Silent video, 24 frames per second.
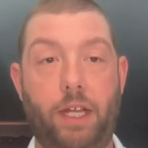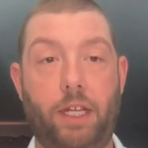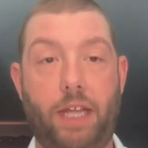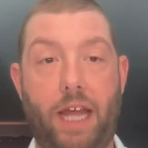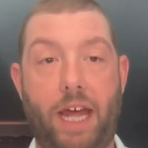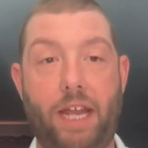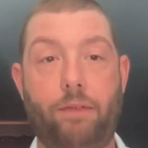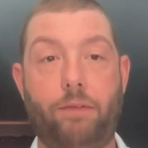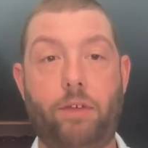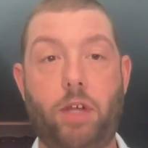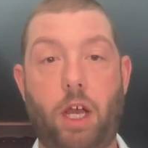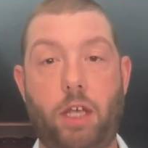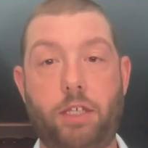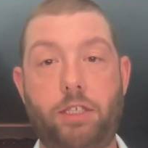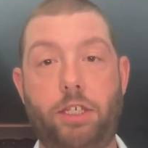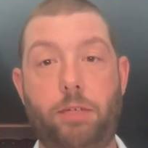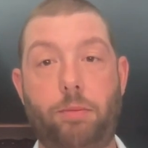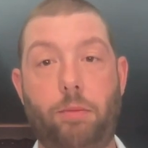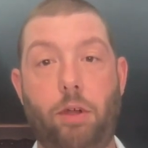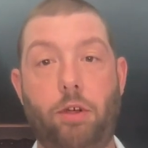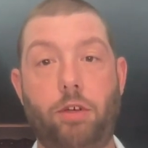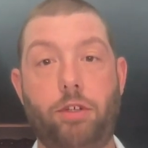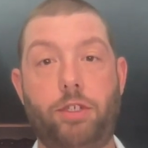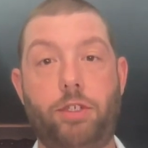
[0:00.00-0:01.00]
a lot of
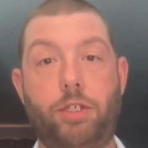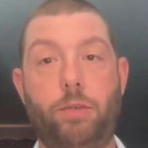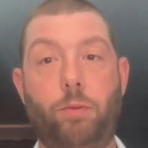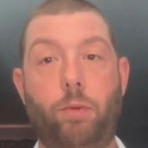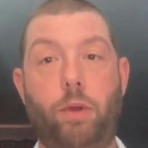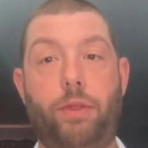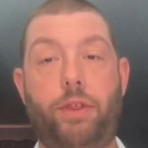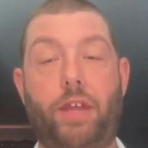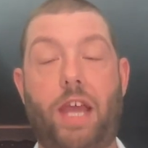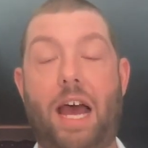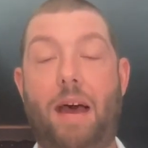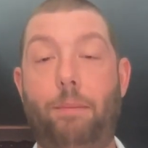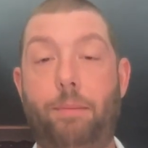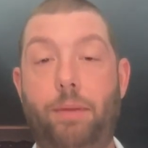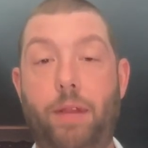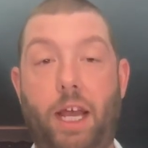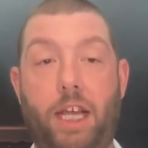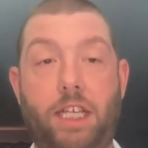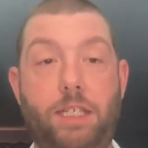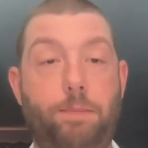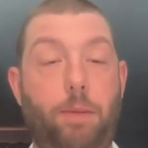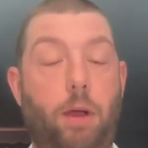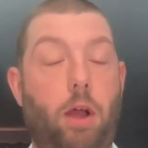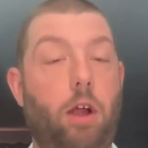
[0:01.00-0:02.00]
customers with
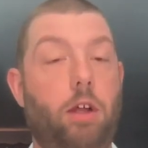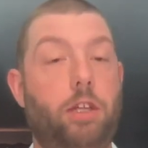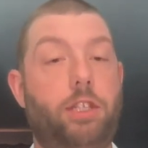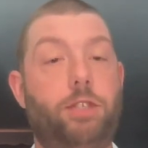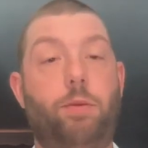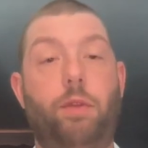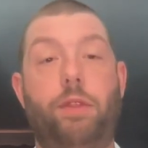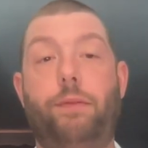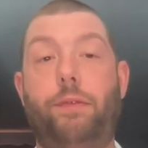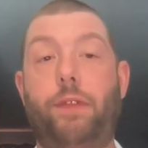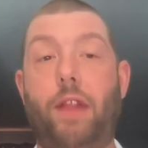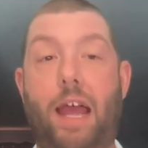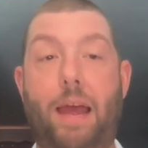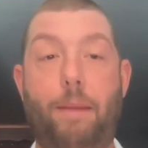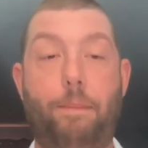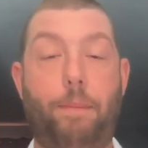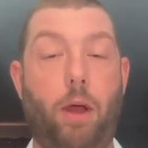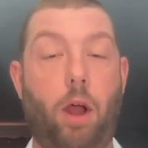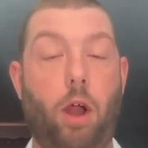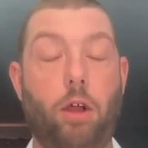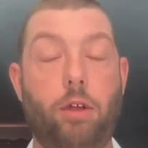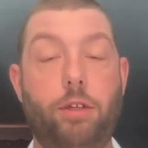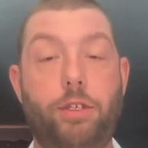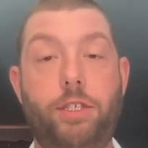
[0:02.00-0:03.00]
complex parts, with flat
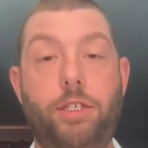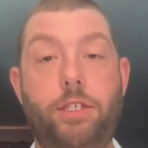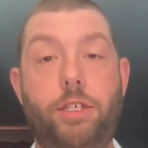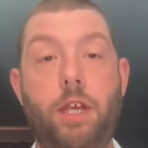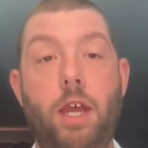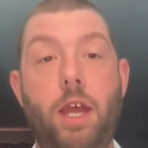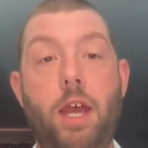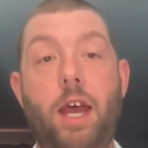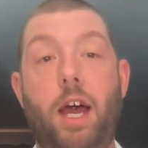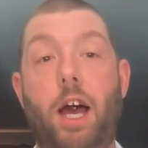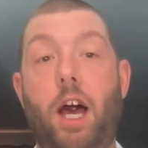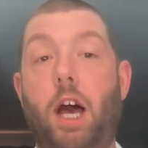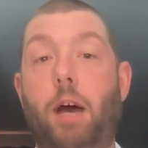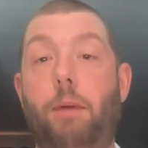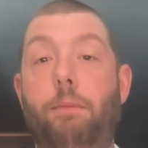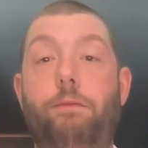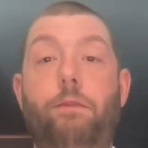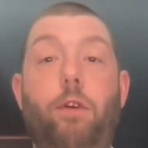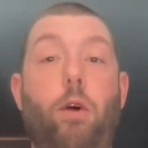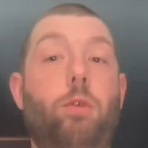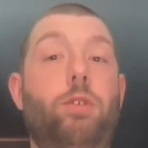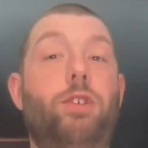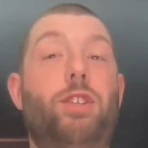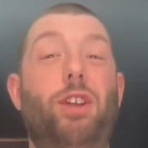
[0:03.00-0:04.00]
parts,
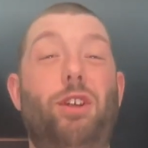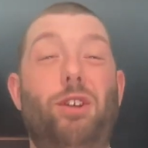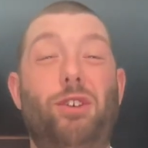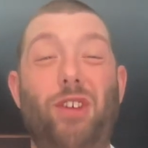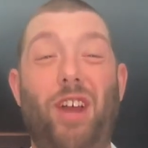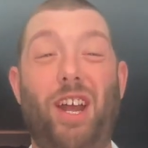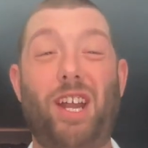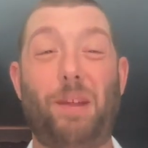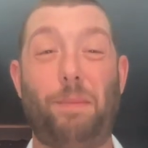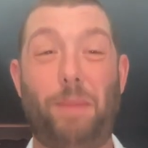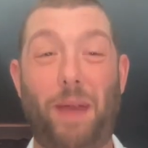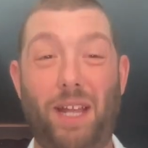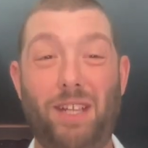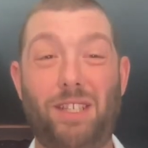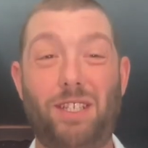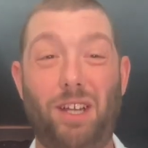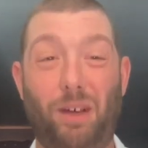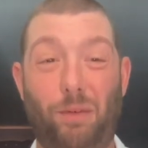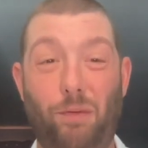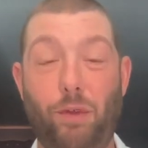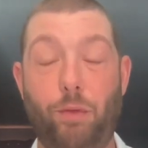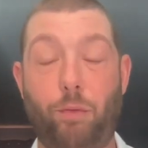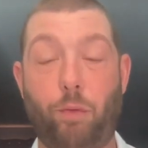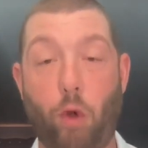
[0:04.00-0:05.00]
folks that are trying to paint
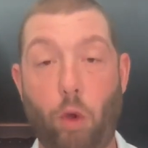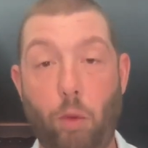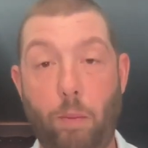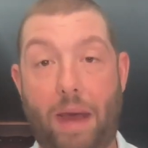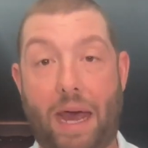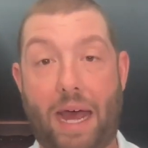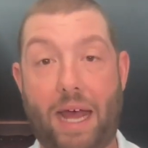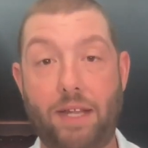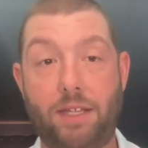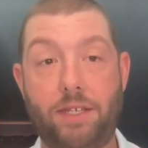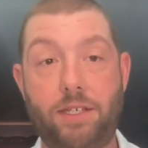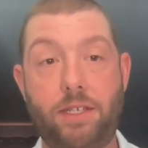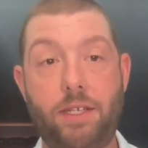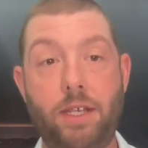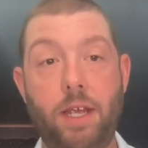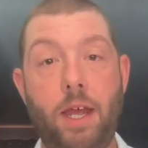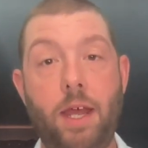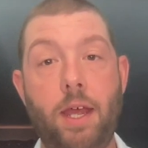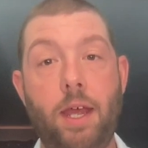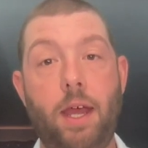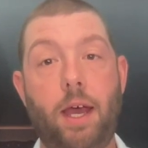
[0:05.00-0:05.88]
stuff with robots.